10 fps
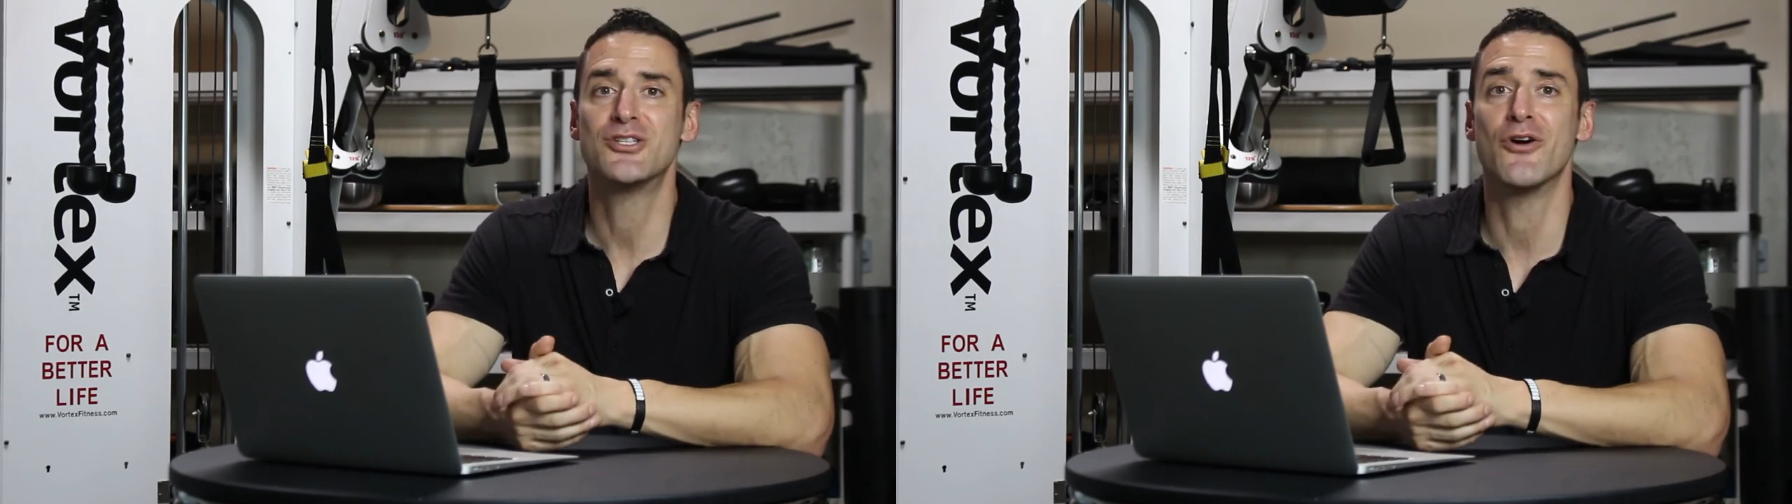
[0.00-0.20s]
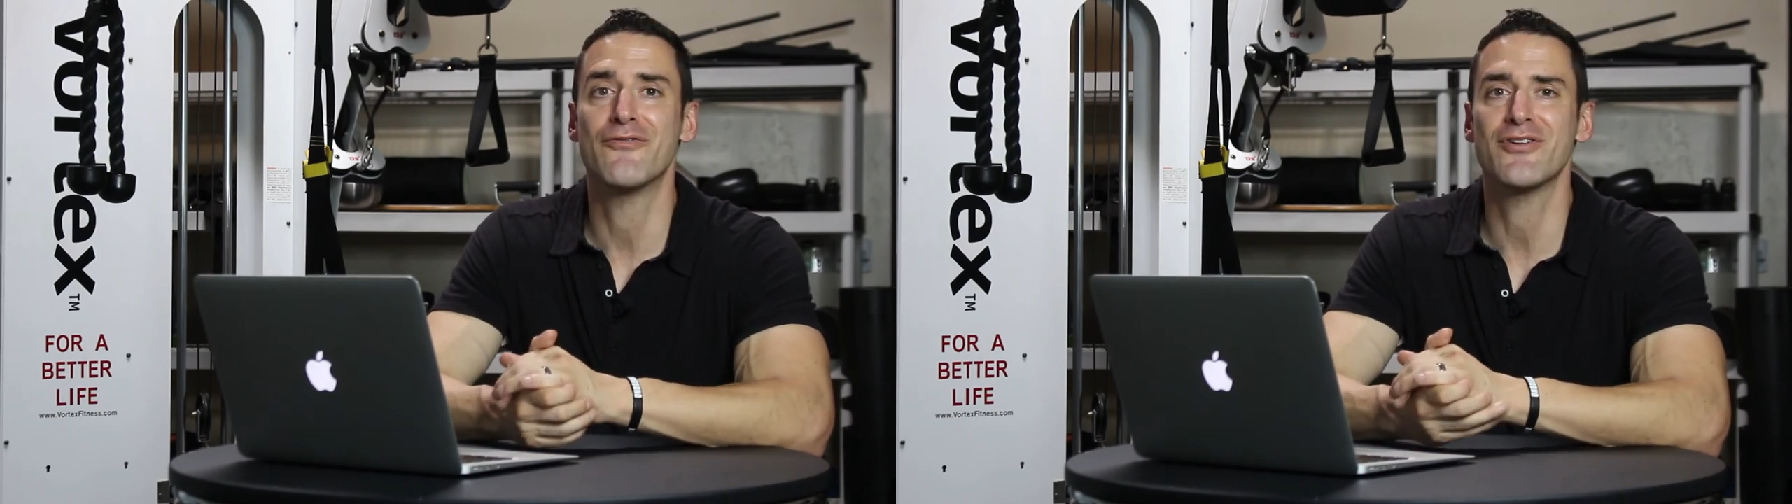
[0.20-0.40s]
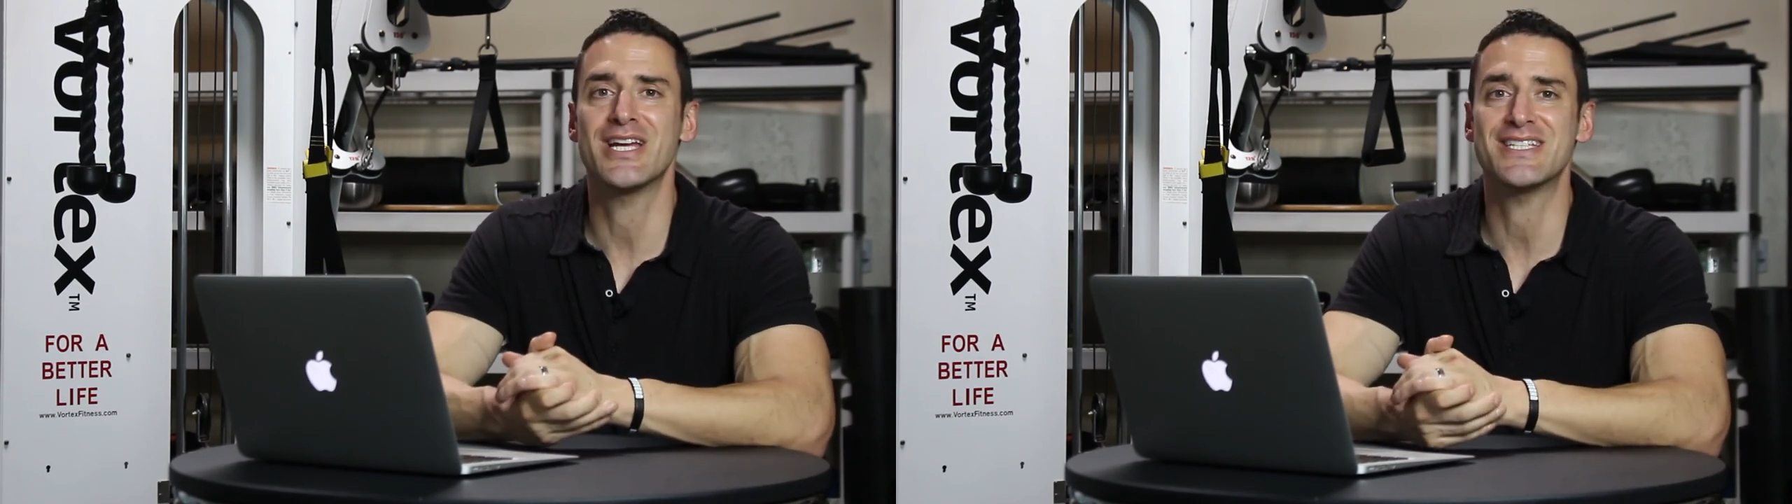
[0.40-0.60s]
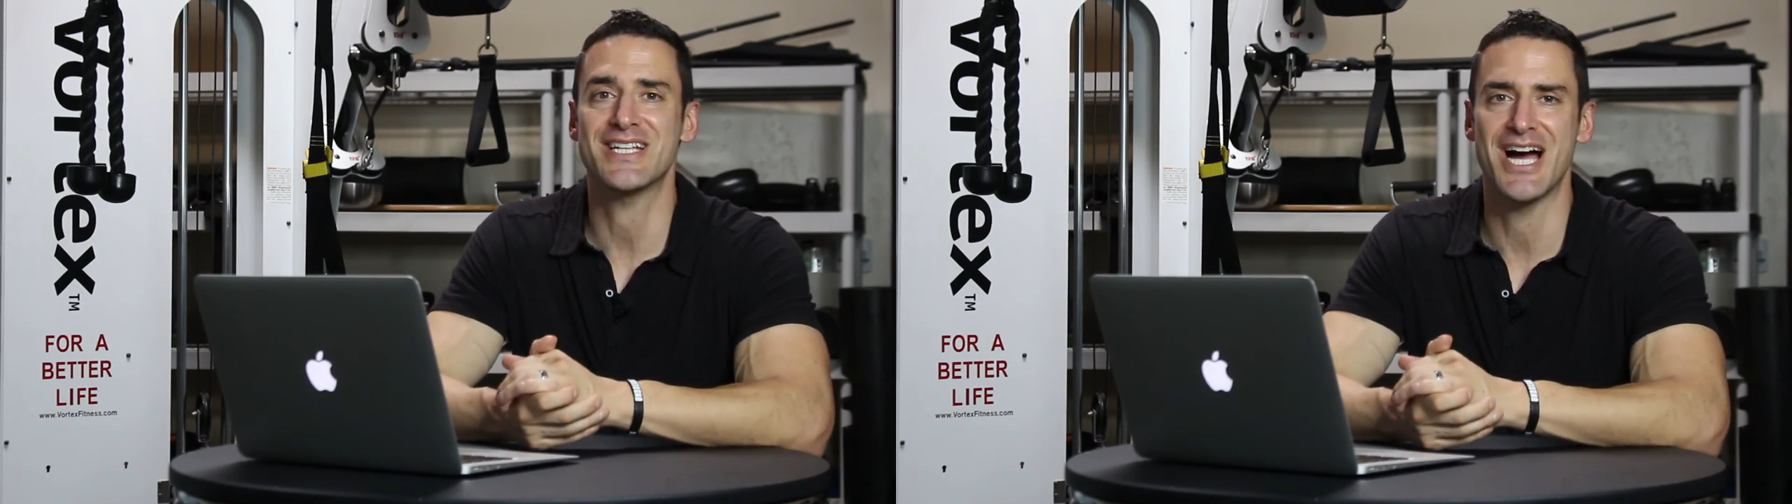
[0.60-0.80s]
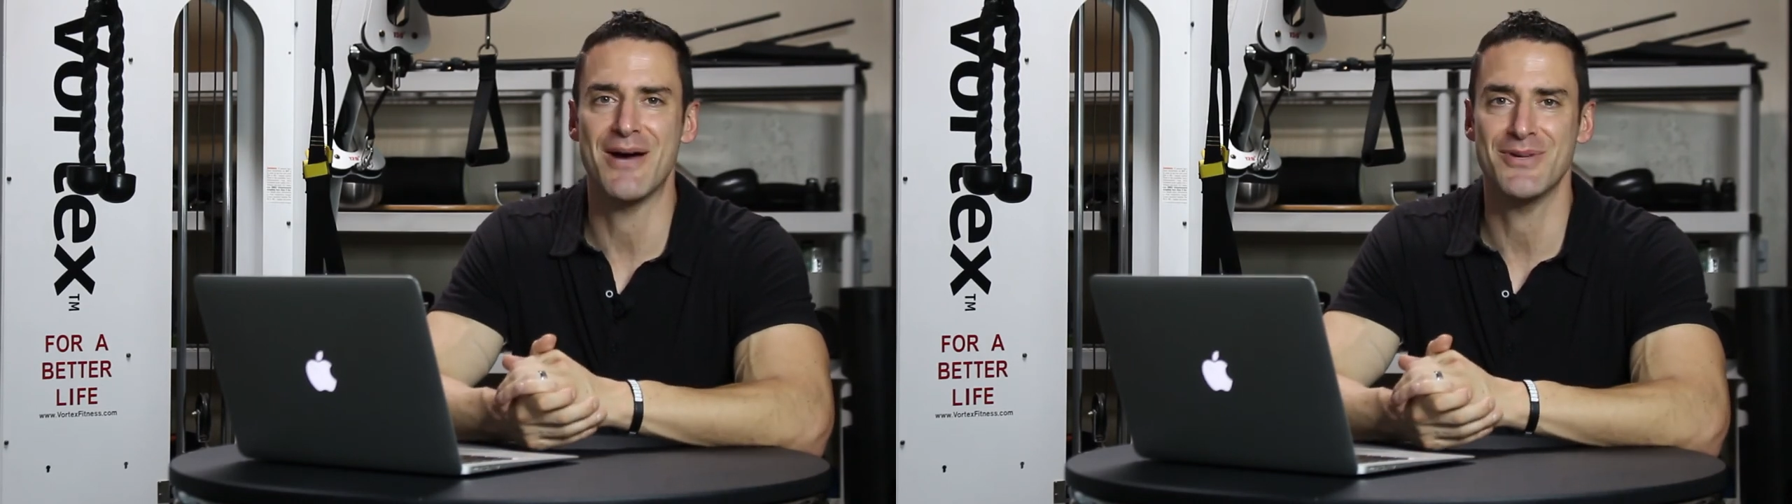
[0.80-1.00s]
Don't forget to
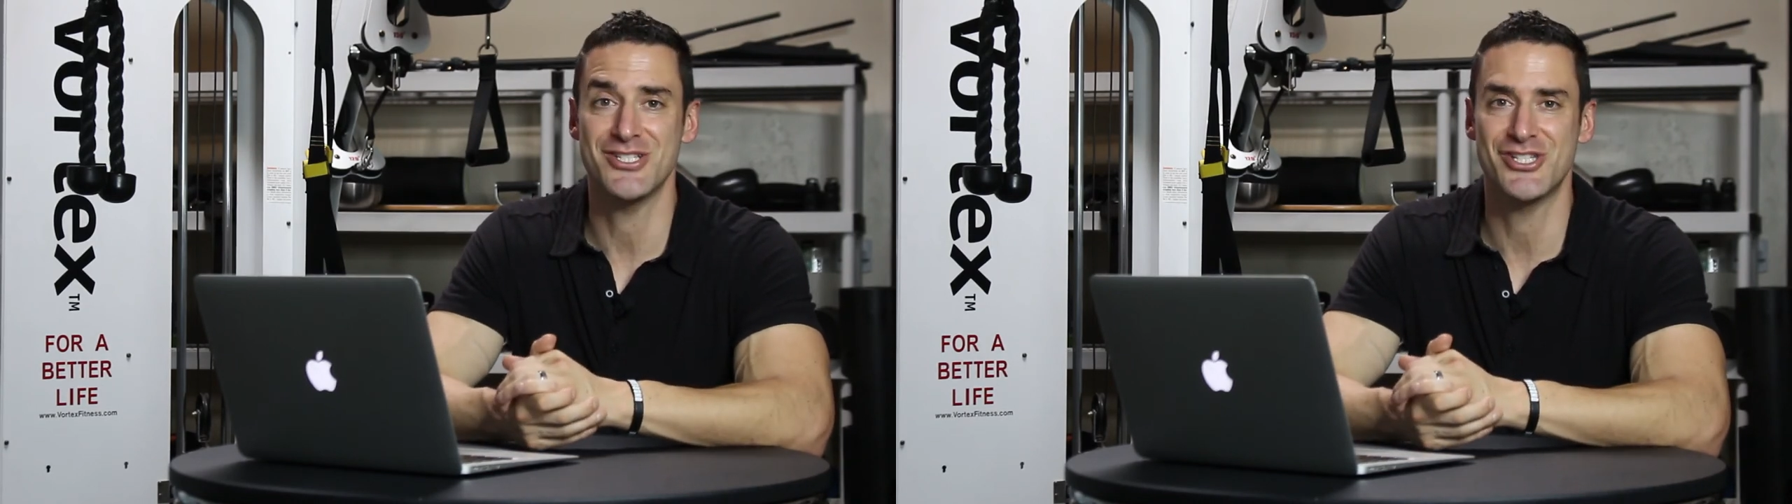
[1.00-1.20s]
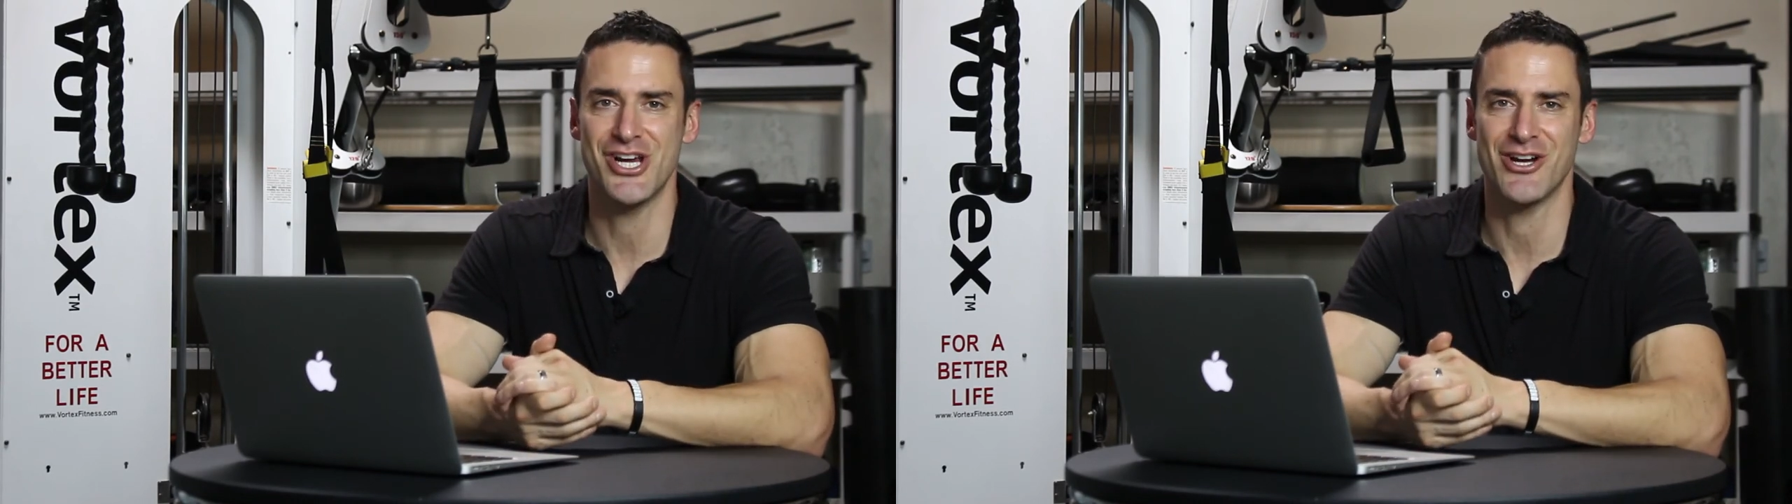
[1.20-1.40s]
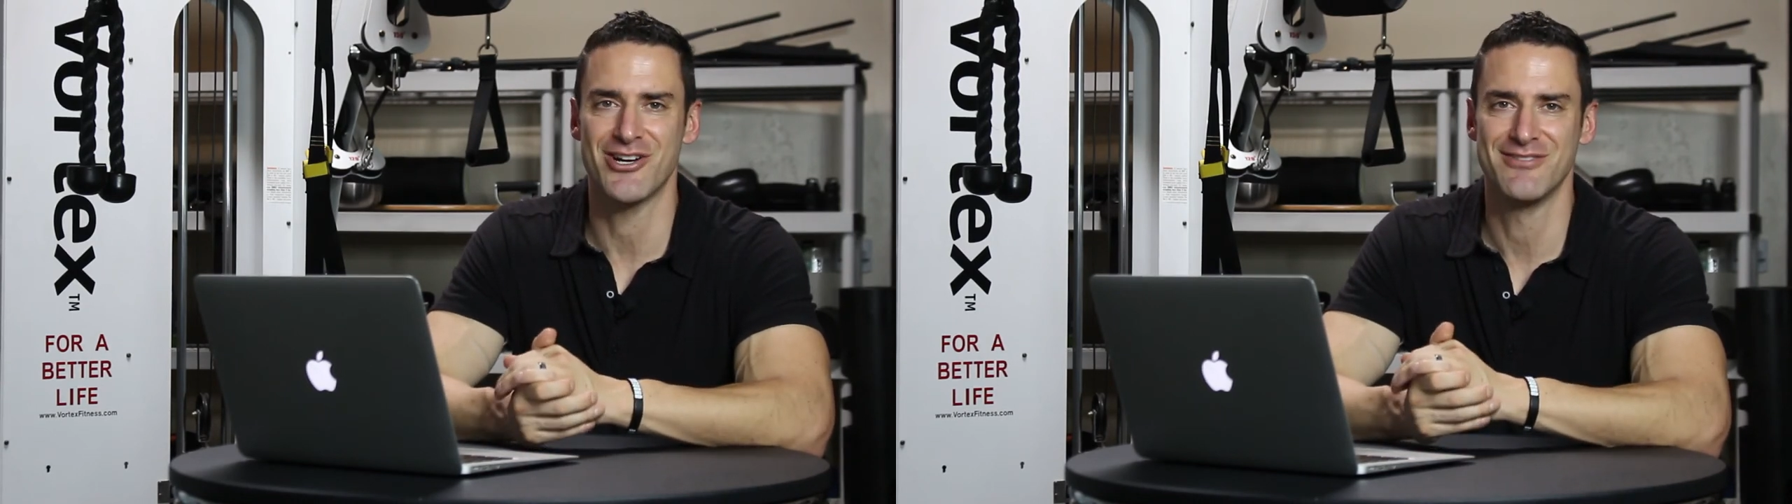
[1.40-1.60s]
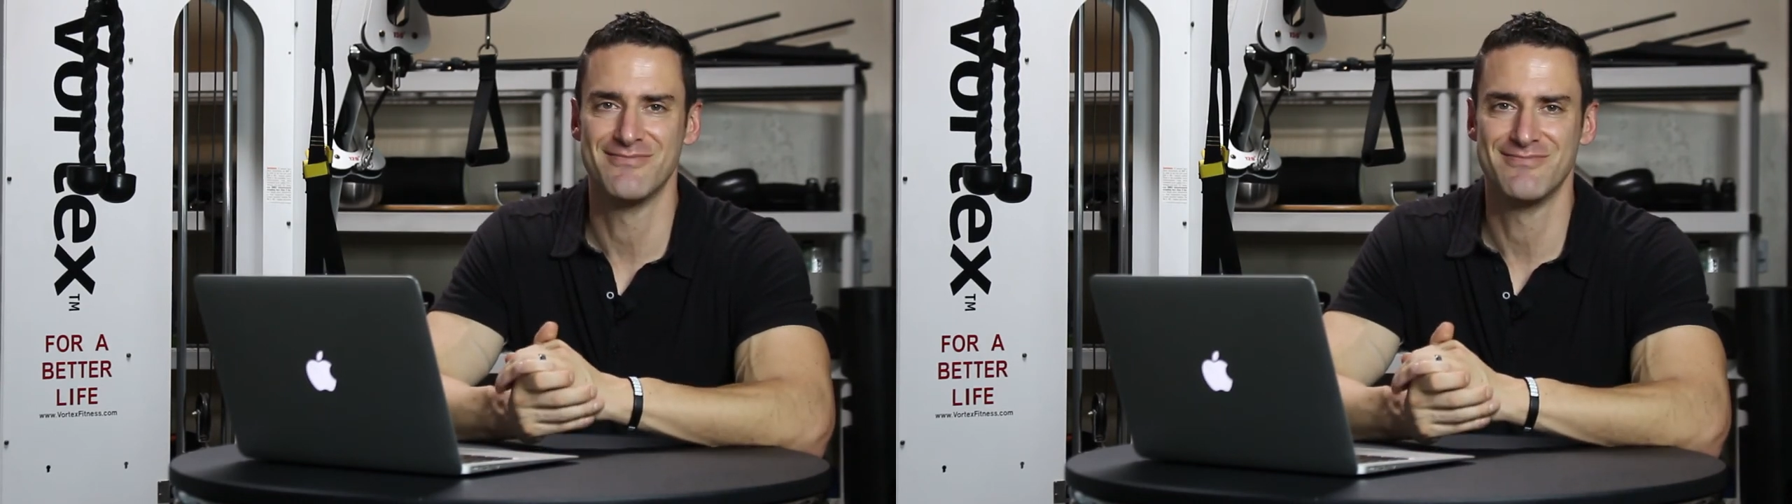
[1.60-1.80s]
comment and share.